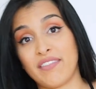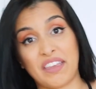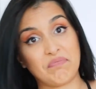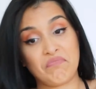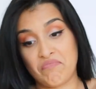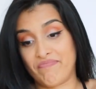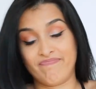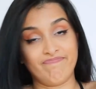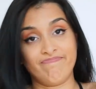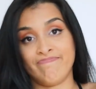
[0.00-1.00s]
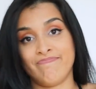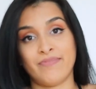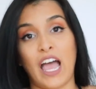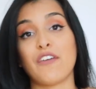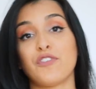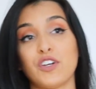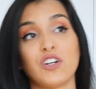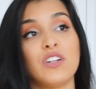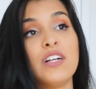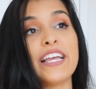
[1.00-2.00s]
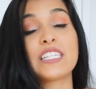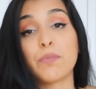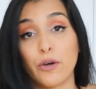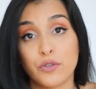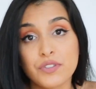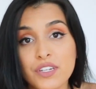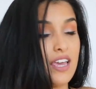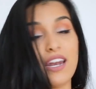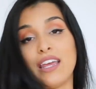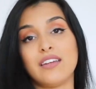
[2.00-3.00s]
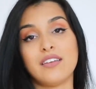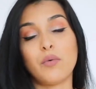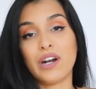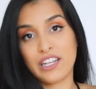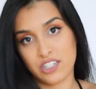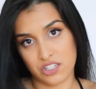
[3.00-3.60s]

Like, I feel exposed and I want it to